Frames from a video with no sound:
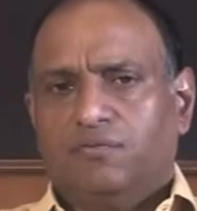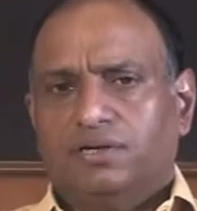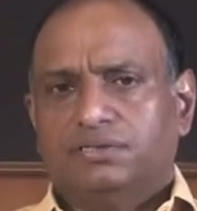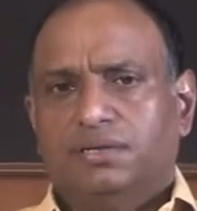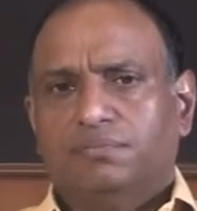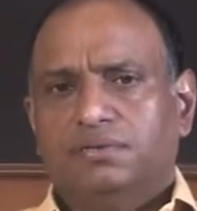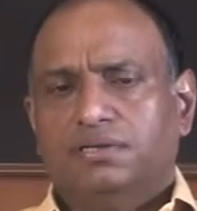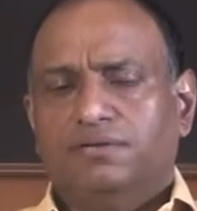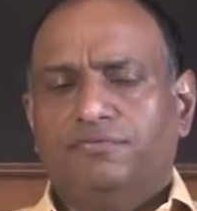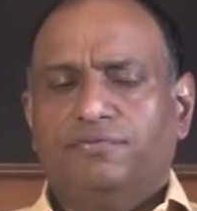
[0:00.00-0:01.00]
For
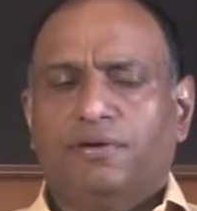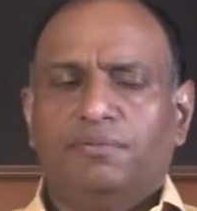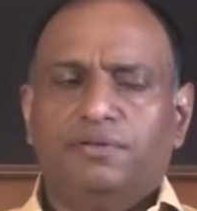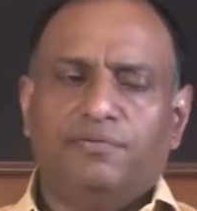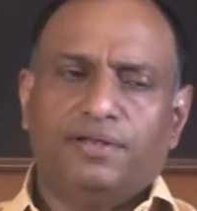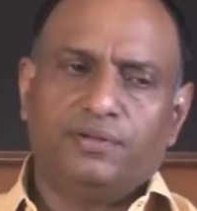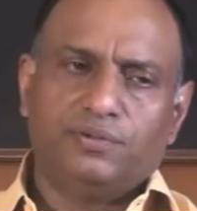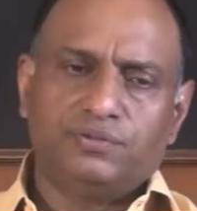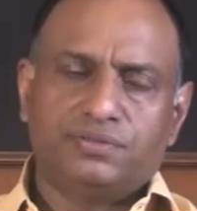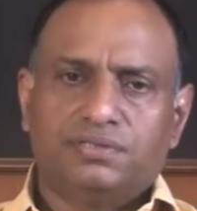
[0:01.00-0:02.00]
example, if family
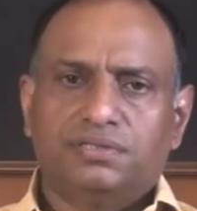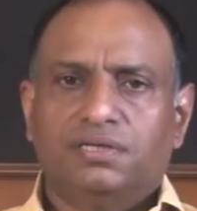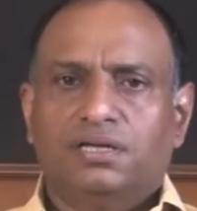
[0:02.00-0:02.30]
values